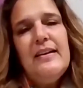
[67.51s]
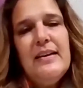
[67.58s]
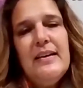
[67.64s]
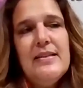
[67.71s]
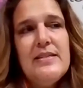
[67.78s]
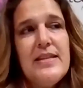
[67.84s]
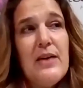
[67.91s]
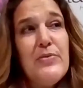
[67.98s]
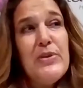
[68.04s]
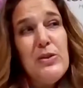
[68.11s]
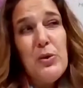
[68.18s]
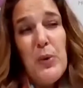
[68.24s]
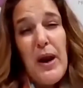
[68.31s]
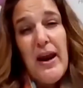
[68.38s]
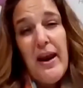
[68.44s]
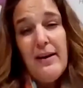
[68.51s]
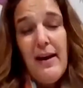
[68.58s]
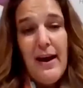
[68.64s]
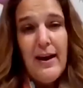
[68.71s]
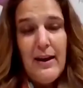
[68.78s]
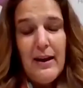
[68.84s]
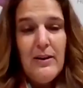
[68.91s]
In 7th grade,
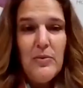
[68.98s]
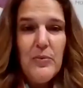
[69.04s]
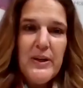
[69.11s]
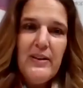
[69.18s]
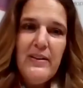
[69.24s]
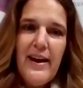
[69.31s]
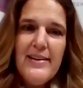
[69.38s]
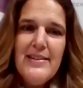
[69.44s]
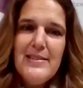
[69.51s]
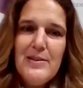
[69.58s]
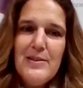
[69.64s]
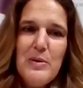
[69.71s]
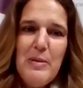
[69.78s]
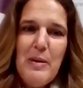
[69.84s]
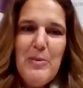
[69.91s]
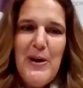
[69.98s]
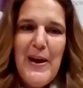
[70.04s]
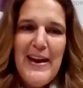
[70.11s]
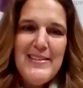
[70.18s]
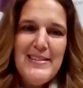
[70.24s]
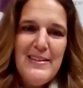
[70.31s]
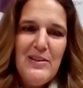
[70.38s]
I remember
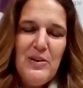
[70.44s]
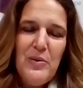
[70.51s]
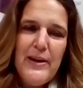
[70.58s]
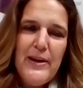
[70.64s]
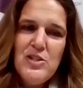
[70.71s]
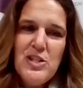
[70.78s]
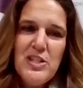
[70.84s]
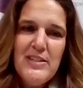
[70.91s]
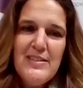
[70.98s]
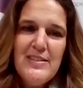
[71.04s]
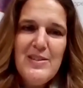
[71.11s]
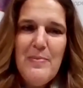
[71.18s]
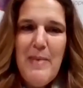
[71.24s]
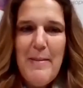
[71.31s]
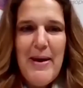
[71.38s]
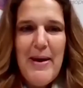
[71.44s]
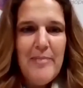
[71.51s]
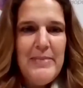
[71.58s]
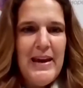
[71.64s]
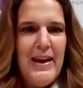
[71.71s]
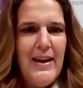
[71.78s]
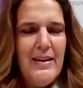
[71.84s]
asking the question to my mom,
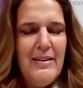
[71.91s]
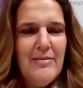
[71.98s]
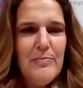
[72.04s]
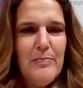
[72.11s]
hey,